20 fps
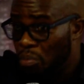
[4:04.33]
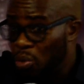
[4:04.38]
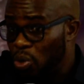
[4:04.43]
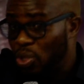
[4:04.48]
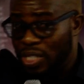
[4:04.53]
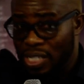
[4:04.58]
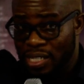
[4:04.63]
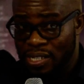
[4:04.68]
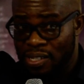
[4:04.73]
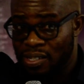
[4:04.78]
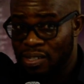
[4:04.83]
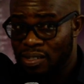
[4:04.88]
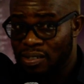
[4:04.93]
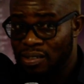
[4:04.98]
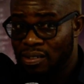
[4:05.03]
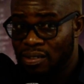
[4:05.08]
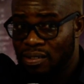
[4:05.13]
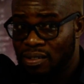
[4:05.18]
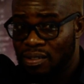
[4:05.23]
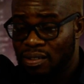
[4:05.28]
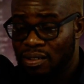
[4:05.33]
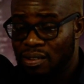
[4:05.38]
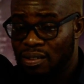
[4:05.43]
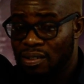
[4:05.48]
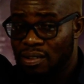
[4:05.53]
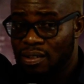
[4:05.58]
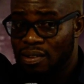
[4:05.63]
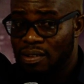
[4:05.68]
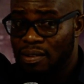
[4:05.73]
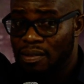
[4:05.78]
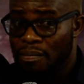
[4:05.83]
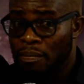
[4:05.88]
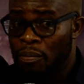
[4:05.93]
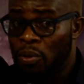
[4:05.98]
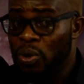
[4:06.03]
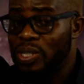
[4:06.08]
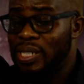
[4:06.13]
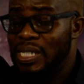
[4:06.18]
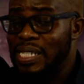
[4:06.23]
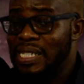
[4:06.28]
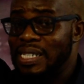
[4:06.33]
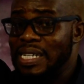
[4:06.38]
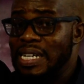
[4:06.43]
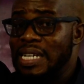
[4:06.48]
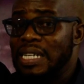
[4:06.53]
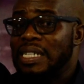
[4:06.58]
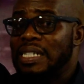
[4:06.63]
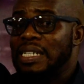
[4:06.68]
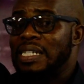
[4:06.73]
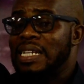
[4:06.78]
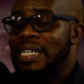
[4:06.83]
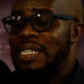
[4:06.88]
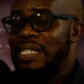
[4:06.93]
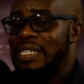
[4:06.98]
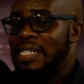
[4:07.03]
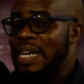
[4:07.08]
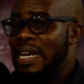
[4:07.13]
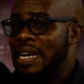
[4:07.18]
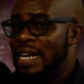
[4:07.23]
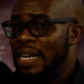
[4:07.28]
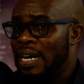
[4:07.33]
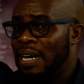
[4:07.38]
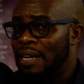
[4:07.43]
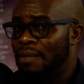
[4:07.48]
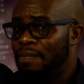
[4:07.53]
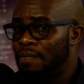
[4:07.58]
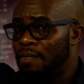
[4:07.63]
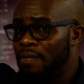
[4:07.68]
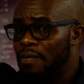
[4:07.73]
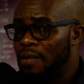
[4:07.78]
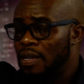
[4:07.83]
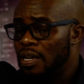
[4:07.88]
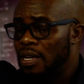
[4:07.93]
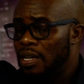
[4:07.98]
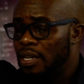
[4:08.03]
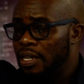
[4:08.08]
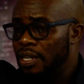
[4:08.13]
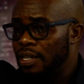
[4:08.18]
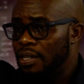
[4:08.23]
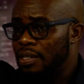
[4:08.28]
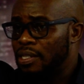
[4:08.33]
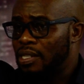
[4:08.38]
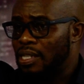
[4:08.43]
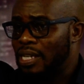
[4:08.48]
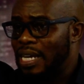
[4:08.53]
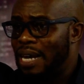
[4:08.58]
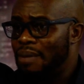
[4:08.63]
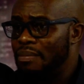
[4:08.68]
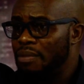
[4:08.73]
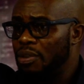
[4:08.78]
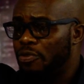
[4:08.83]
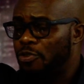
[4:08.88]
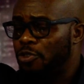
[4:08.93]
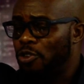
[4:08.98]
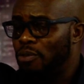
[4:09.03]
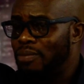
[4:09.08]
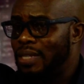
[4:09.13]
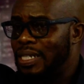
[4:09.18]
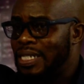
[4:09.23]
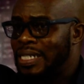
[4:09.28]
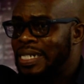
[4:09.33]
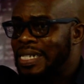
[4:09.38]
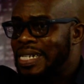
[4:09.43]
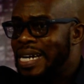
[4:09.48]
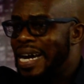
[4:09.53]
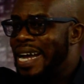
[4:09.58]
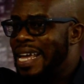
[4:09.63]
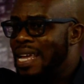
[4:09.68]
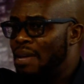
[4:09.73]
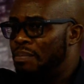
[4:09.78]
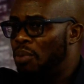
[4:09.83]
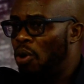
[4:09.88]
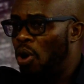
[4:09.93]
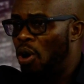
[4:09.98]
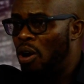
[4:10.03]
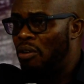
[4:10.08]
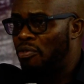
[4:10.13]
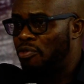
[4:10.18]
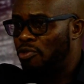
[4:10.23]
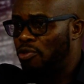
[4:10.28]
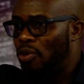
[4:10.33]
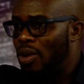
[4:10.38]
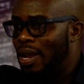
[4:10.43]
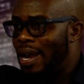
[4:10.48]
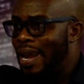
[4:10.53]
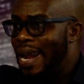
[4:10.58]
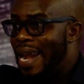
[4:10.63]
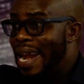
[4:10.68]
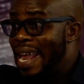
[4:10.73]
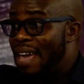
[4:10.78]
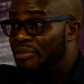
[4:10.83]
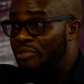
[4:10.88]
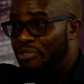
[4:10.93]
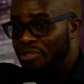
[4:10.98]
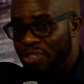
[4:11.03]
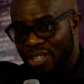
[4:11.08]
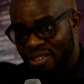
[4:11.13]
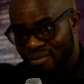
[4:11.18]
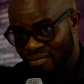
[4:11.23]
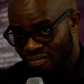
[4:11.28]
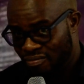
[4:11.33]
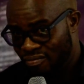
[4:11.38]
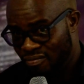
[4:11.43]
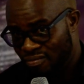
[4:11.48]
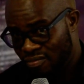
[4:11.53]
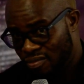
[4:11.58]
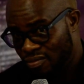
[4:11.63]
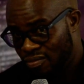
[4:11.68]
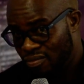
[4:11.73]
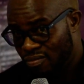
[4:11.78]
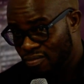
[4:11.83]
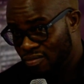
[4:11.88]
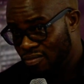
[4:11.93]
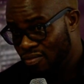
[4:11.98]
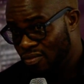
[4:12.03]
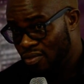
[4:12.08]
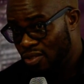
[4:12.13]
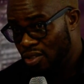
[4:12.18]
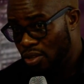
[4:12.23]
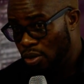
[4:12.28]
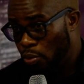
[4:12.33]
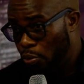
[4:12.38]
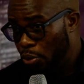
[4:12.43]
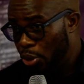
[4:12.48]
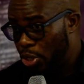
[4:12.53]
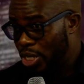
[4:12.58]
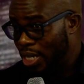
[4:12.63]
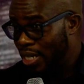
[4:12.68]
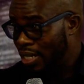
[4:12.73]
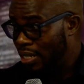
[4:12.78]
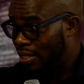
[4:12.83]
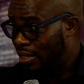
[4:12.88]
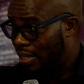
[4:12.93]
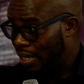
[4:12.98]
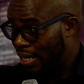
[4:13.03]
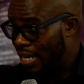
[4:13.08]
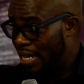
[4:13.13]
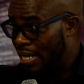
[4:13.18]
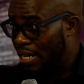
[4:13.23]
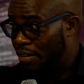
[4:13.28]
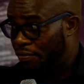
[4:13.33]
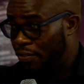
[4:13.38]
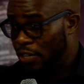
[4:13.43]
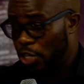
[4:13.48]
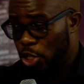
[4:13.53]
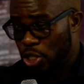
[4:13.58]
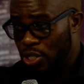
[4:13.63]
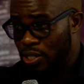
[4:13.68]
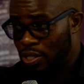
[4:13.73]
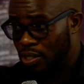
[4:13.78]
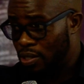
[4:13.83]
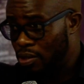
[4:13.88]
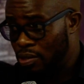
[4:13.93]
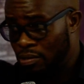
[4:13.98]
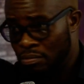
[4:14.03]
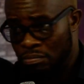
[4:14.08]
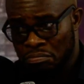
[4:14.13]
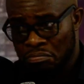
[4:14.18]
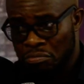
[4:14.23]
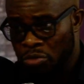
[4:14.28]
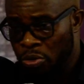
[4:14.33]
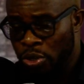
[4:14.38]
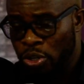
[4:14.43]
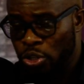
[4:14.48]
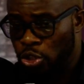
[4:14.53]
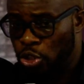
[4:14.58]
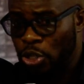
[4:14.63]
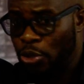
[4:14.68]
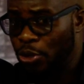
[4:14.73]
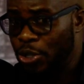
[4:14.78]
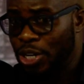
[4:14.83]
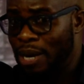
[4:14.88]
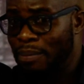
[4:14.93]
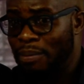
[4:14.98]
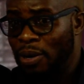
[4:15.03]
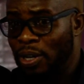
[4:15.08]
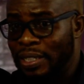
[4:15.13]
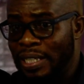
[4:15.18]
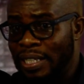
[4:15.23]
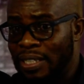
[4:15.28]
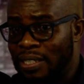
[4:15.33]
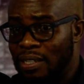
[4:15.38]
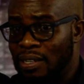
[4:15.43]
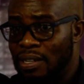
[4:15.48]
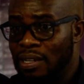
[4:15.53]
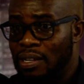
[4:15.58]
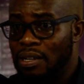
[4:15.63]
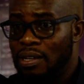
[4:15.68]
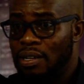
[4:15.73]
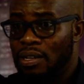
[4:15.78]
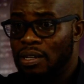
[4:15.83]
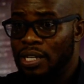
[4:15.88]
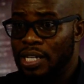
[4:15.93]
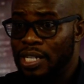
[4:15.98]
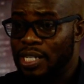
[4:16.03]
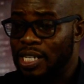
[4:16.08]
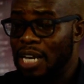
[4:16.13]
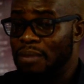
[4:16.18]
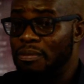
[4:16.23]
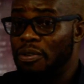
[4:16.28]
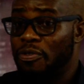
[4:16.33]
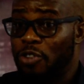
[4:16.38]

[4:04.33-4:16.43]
Moses. Moses is the sender. He is coming from the tribe of Levi, which had 3 divisions. We're not talking about it. He's coming